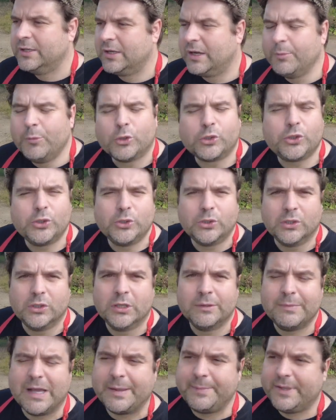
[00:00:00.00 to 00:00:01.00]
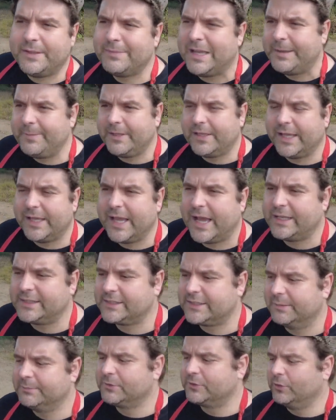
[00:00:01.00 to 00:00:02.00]
I'm not sure. Maybe they had
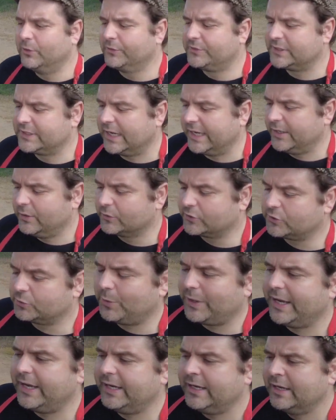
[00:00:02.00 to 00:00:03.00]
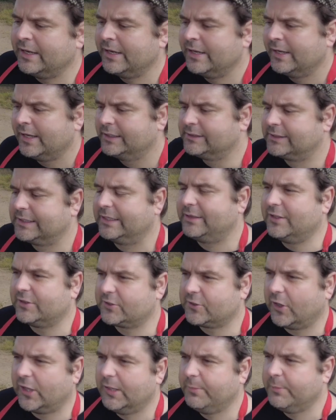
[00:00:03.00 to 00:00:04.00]
some sort of say or sway and said that
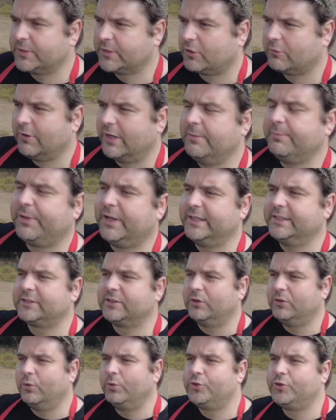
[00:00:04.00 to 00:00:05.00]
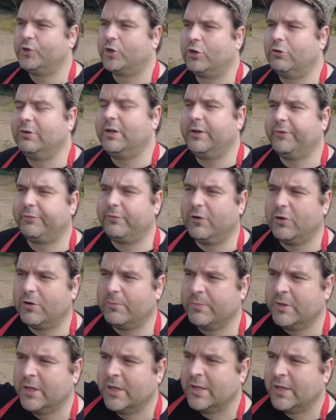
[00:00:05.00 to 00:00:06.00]
Tottenham is a great place to launch your career
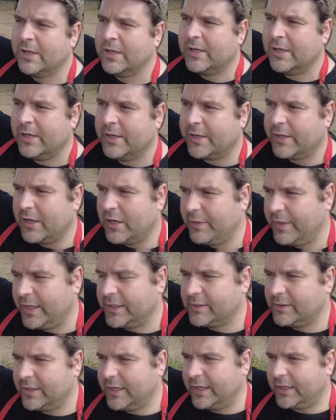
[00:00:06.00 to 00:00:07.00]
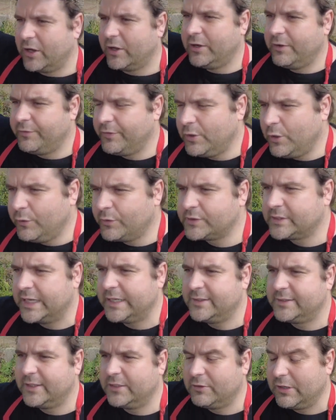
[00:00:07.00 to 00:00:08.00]
from. You know, they're kind of
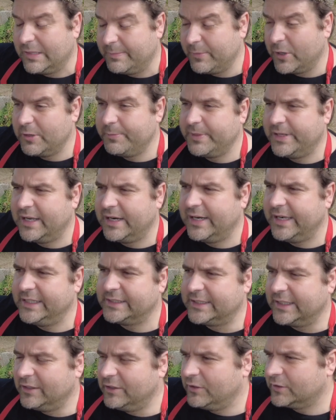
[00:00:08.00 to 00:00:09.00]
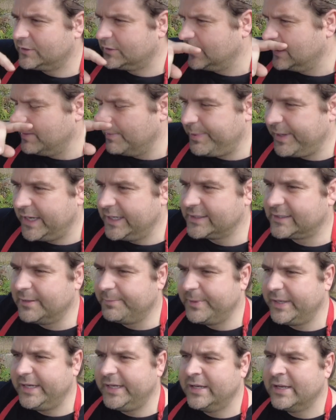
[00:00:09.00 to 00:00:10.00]
youth-centred at the moment. At least it looks and appears to
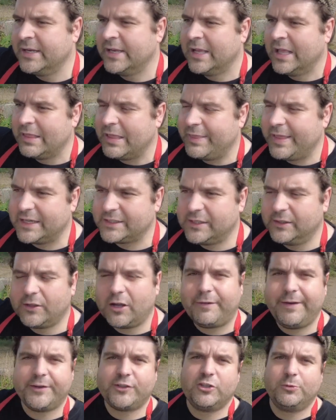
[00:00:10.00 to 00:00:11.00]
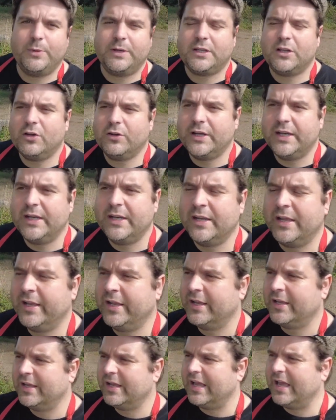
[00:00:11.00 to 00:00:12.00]
be that that's the direction we've gone in.
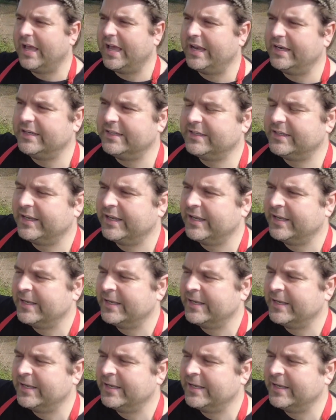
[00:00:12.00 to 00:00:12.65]
And